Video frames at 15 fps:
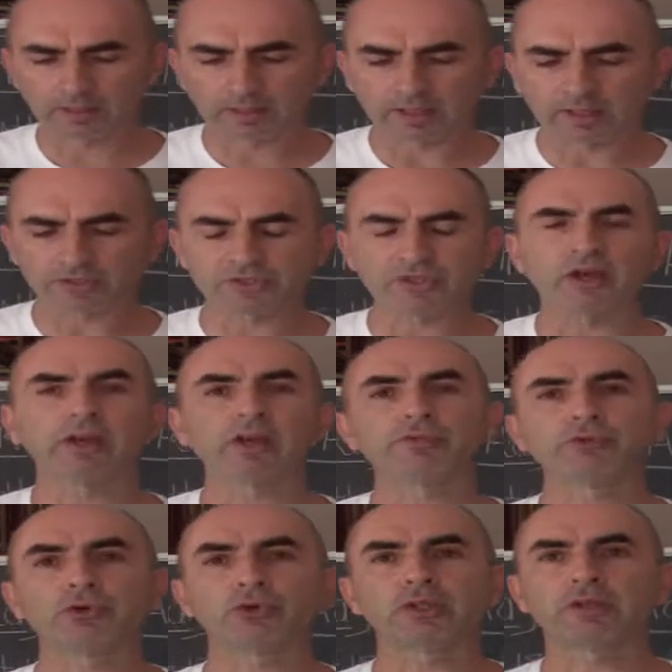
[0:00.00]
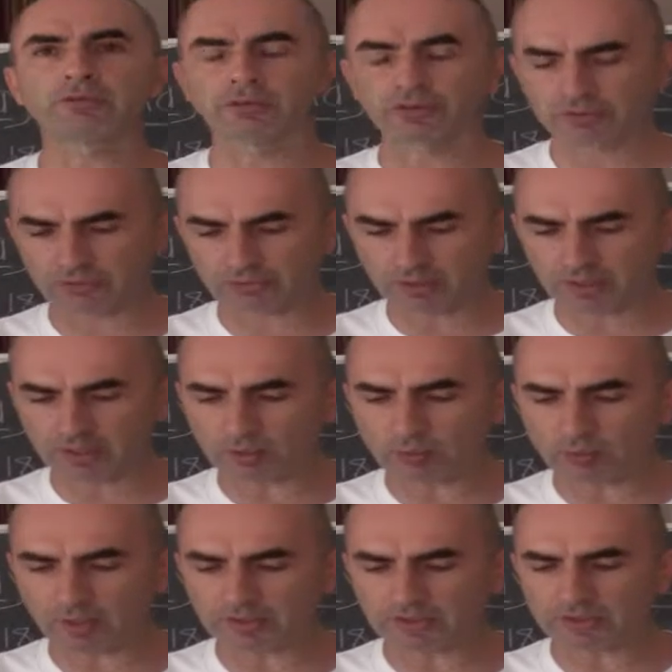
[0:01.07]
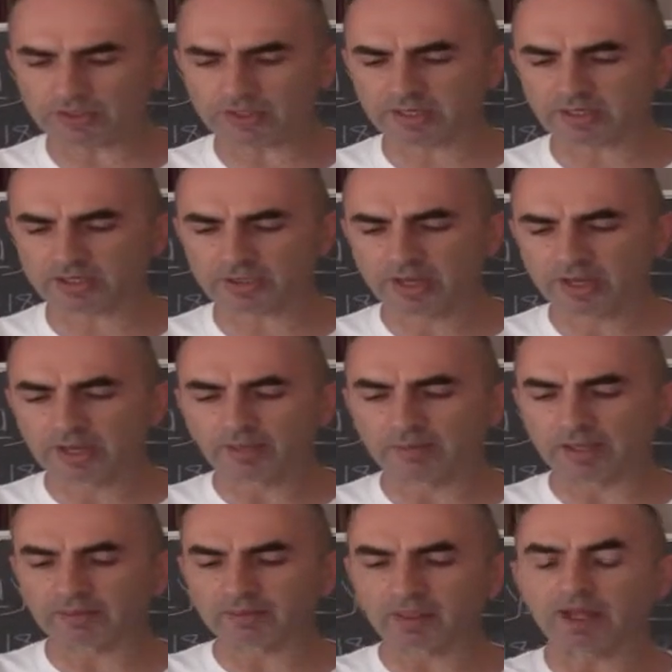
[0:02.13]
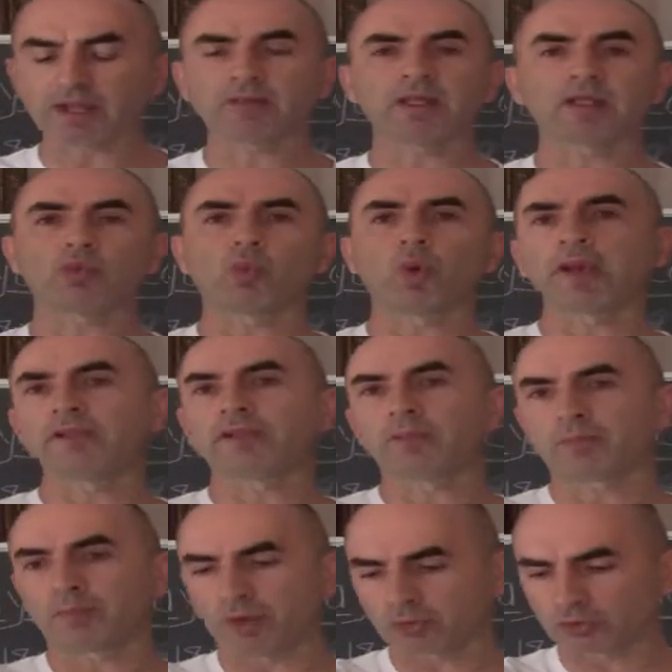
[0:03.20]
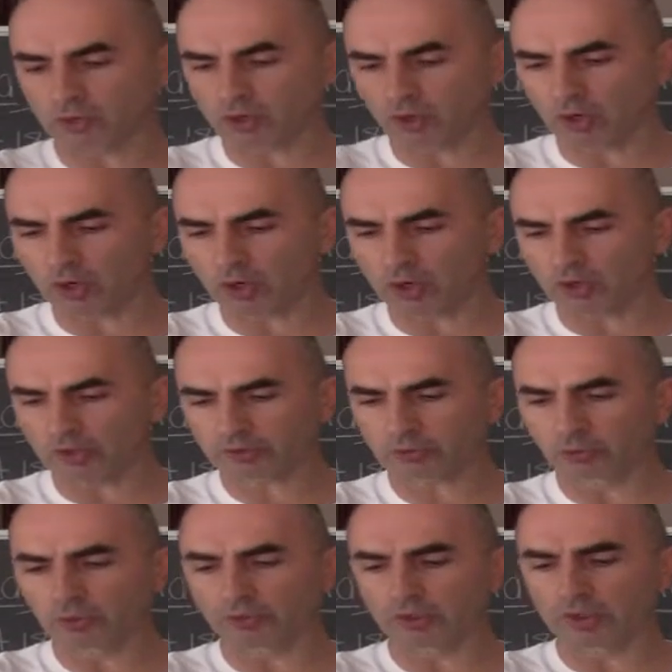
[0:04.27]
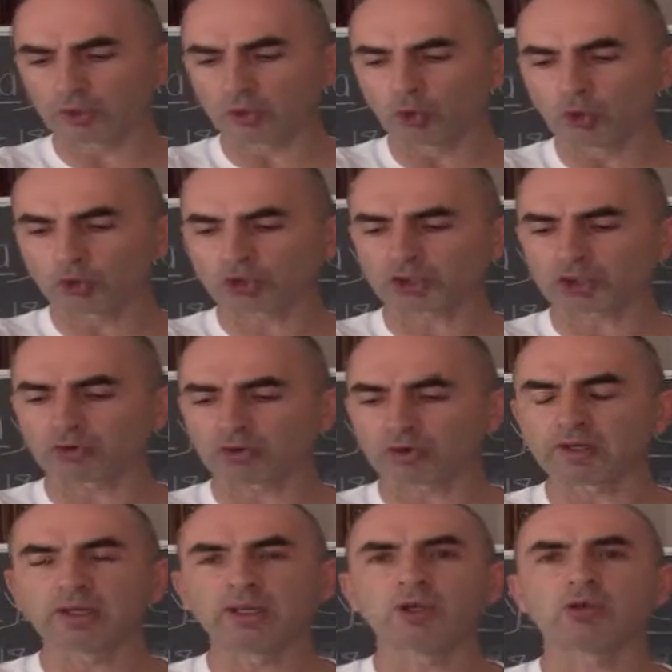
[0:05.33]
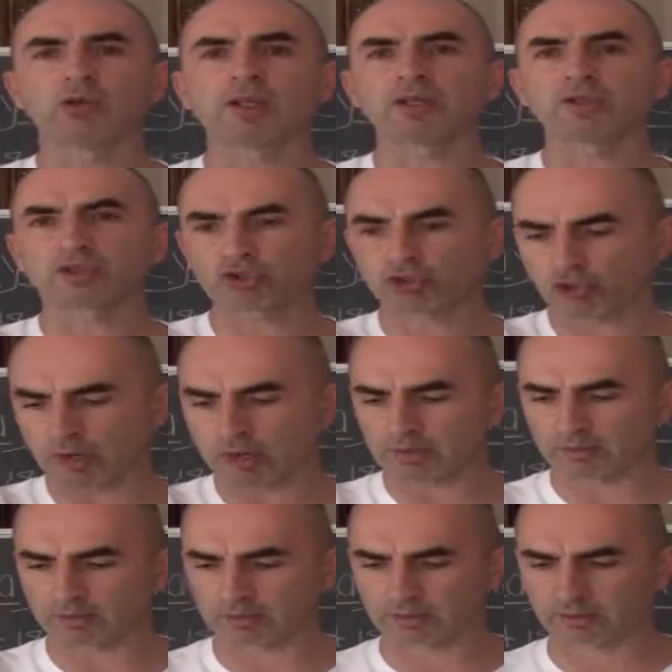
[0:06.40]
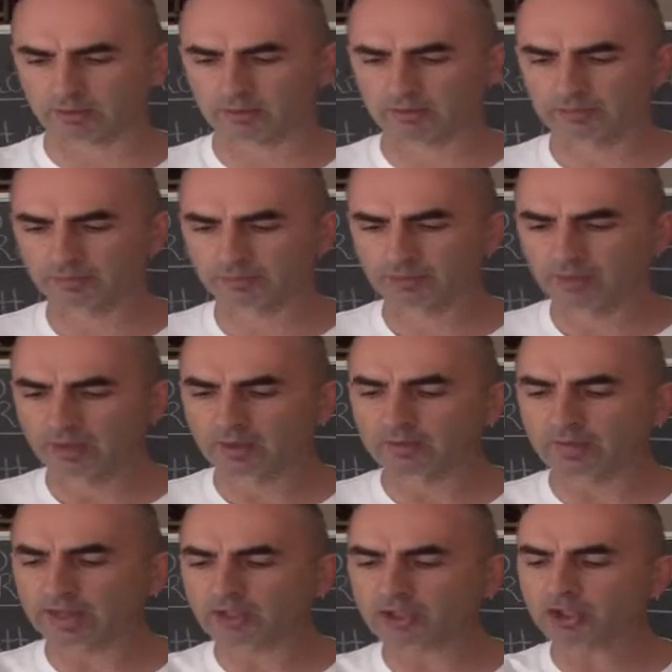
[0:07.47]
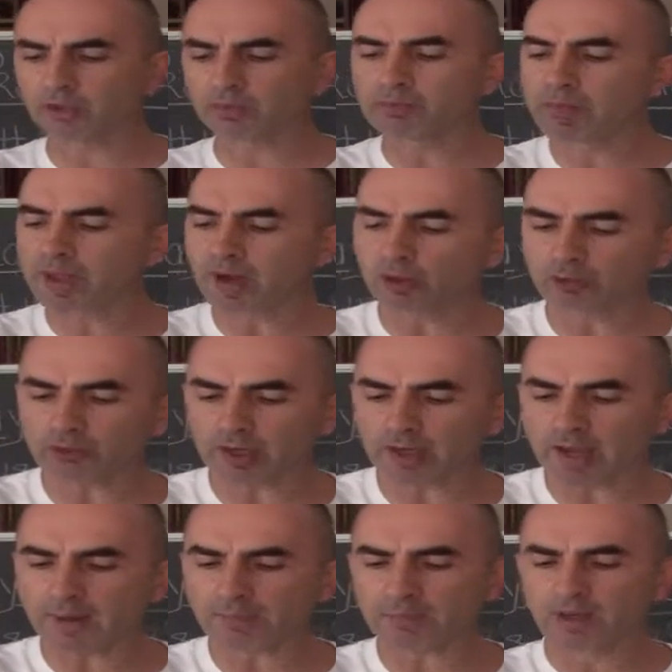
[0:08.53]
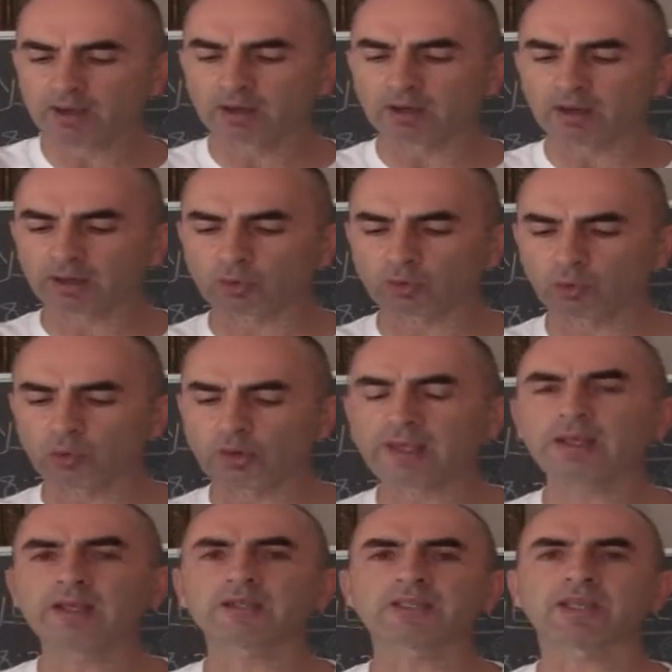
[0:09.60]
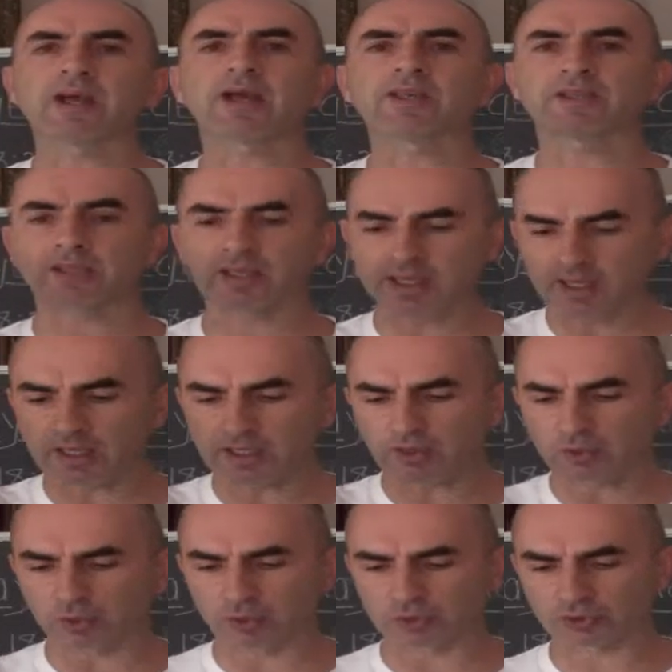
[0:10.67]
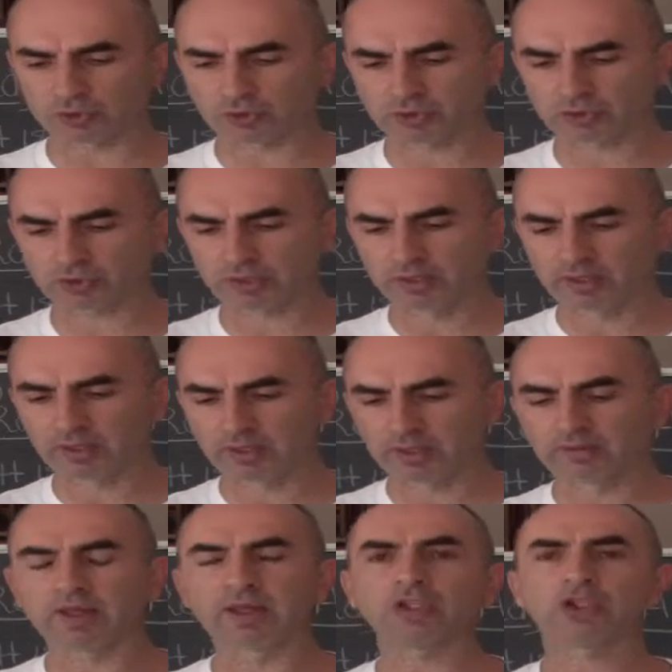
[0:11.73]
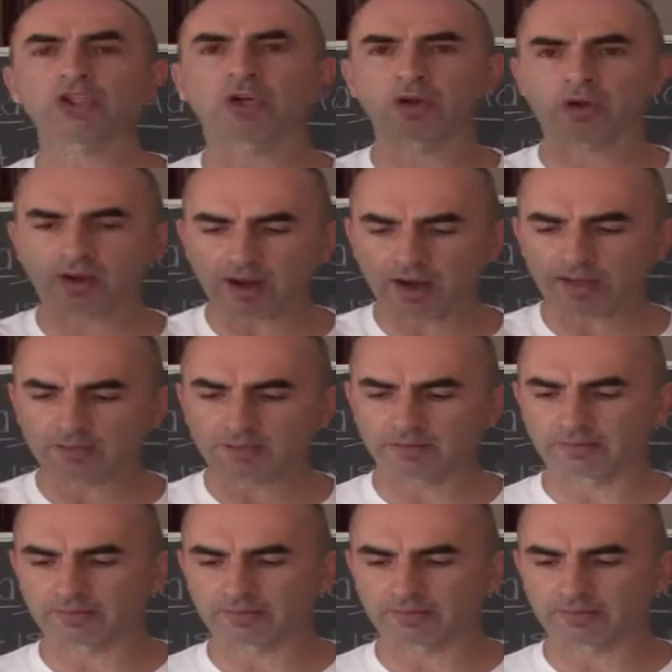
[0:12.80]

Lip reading: Isaiah 40 verse 31 says, but they that wait upon God or the Lord shall renew their strength. They shall mount up like wings as eagles. They shall run